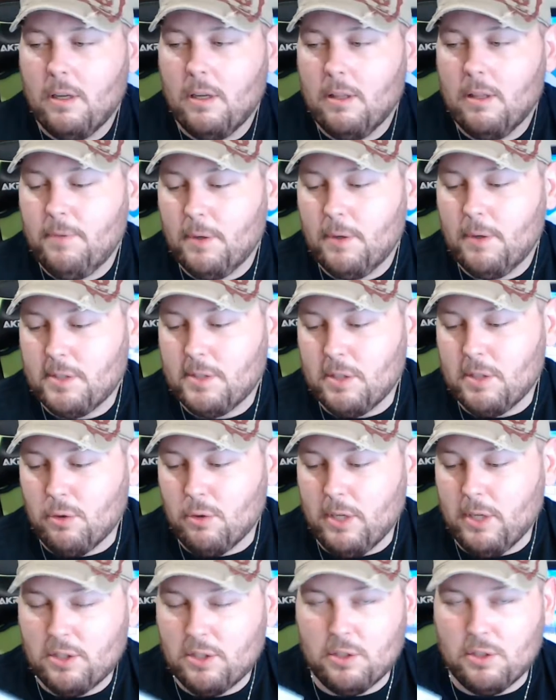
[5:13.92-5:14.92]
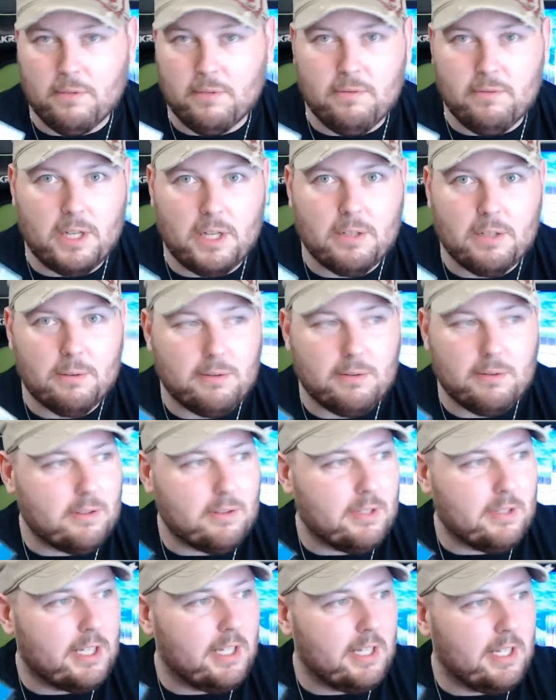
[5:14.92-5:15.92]
The first introduction of Knuckles
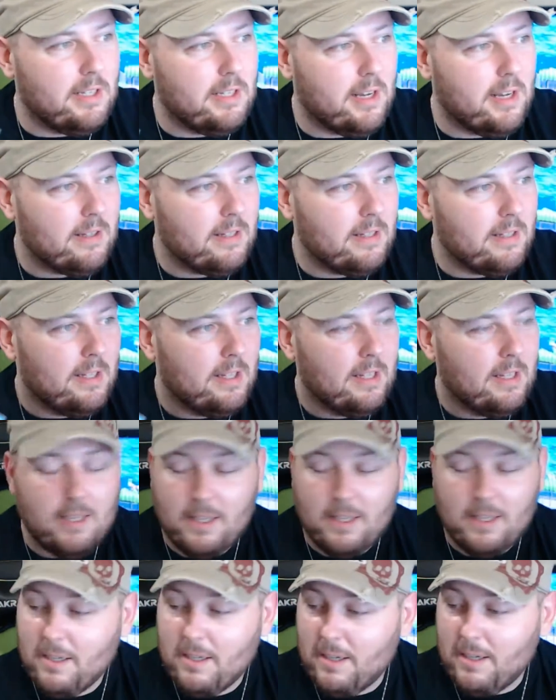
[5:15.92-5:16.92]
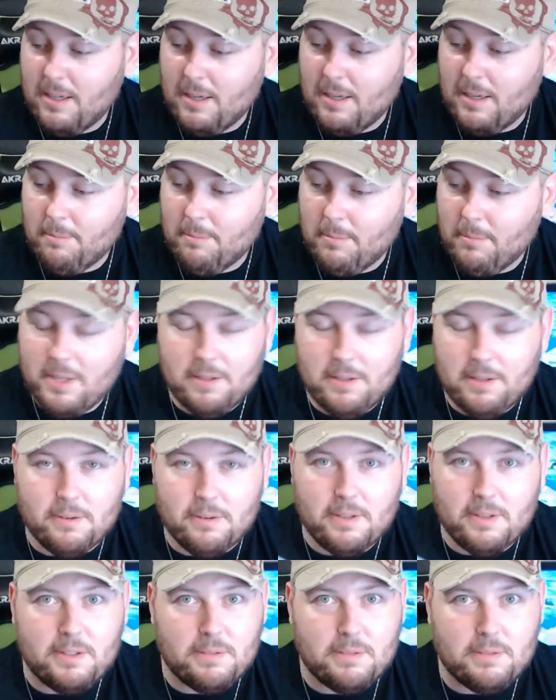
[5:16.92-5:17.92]
the Echidna. Mate, look,
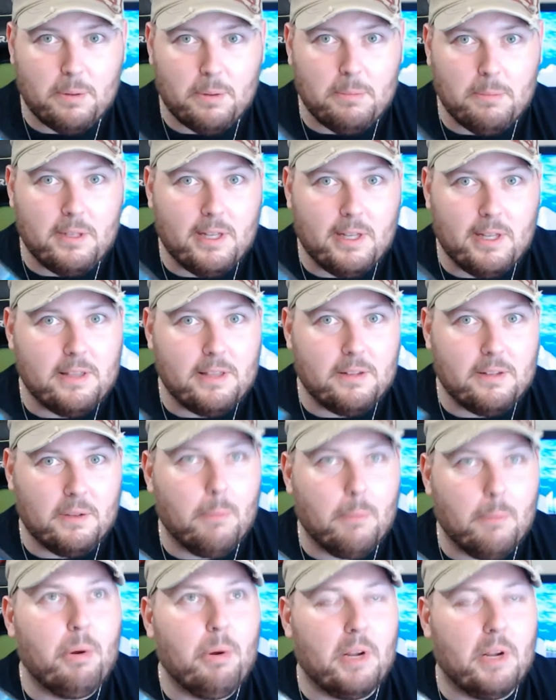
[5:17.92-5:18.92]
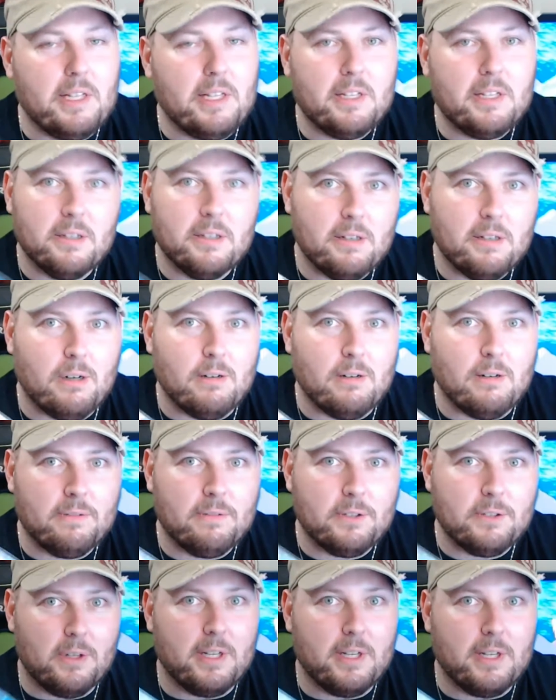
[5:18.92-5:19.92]
this is probably at the peak of
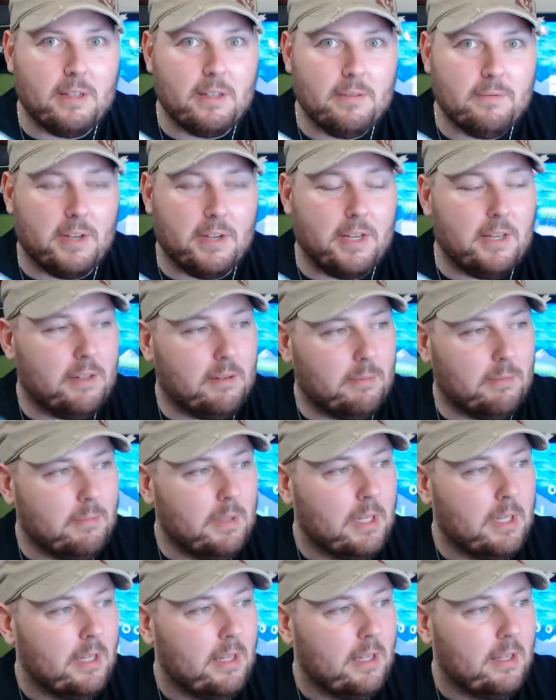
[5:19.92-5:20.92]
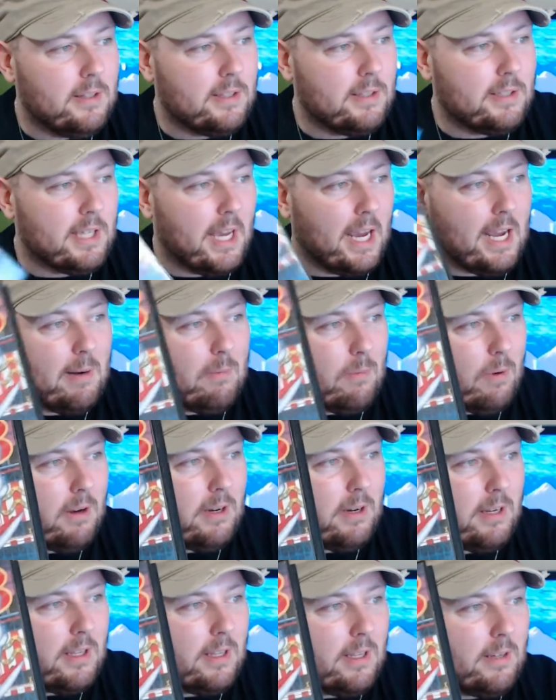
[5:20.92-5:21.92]
Sonic fandom. This game
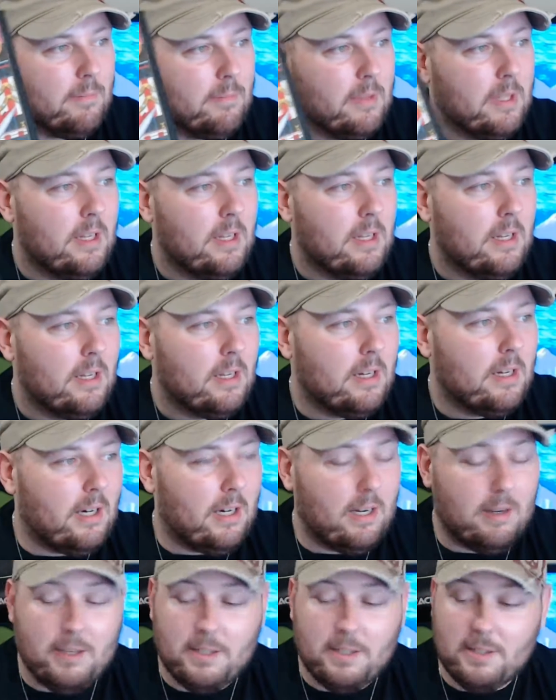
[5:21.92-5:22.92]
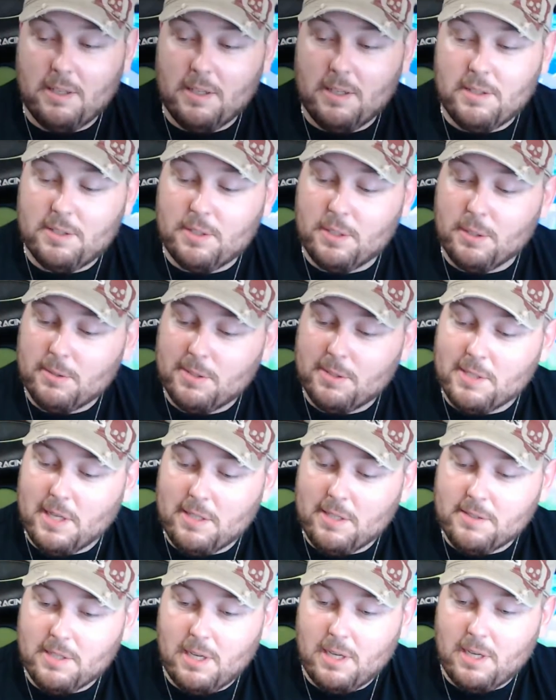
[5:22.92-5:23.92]
right here. It still
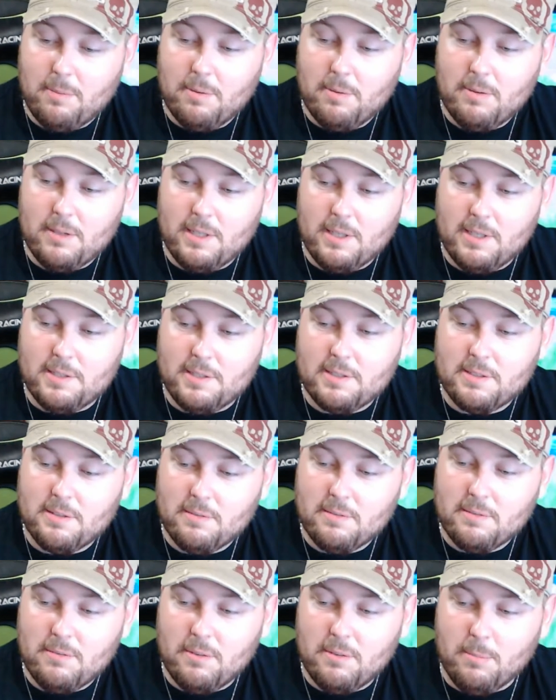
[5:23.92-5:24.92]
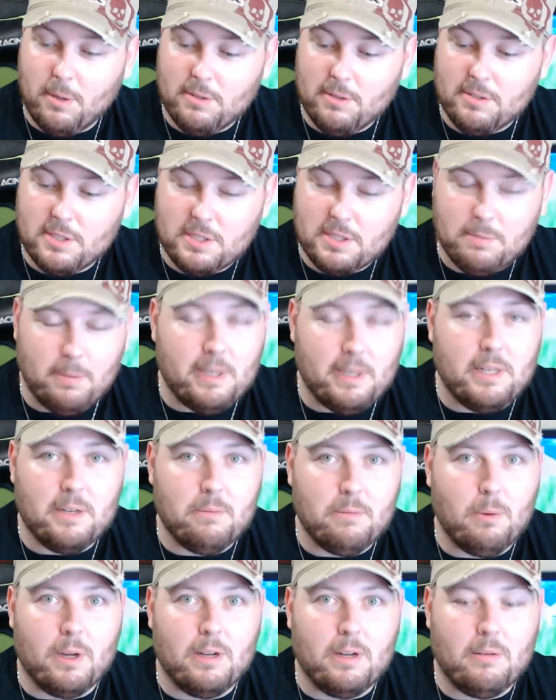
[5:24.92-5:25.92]
stands up. It's the most expanded
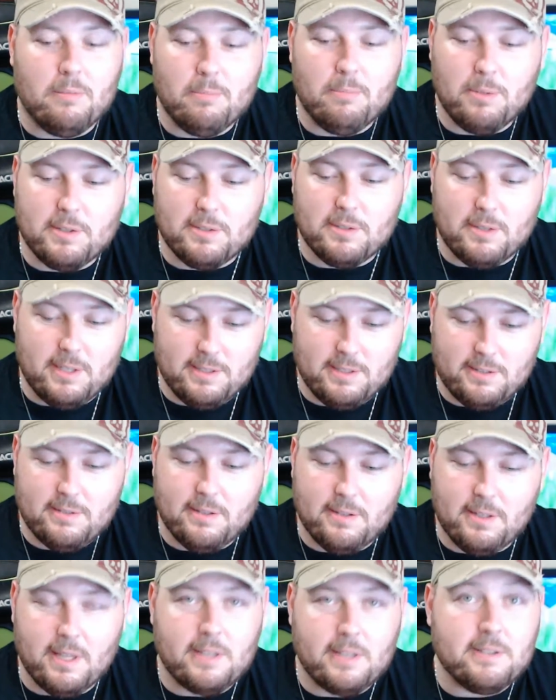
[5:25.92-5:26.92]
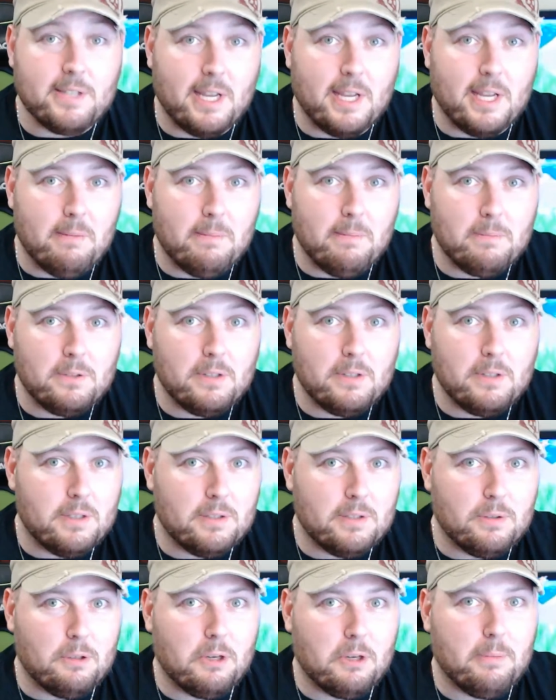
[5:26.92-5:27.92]
one besides the next game I'm going to
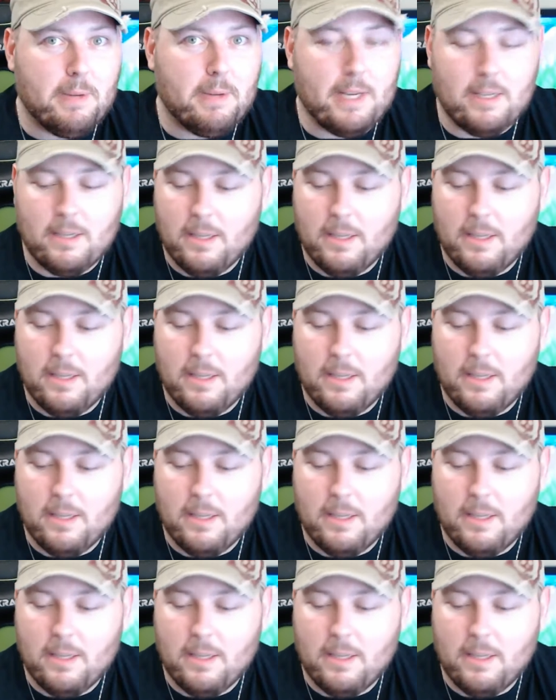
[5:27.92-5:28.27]
talk about.